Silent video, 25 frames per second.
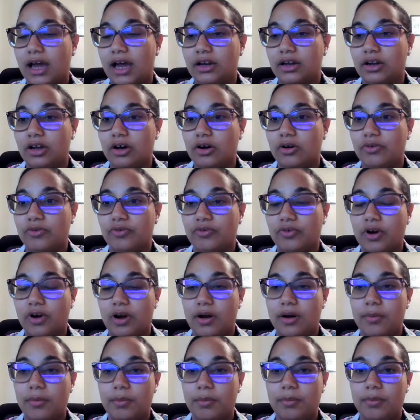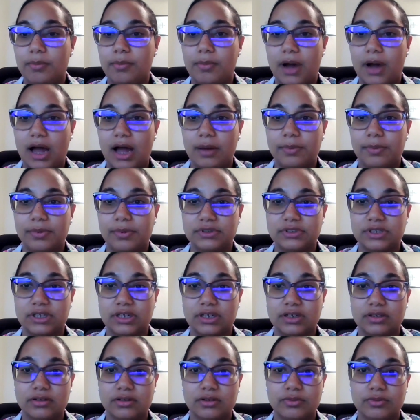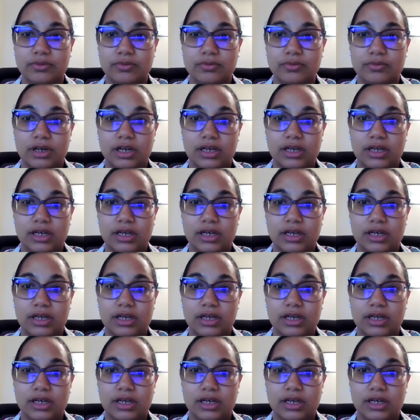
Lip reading: I know from my particular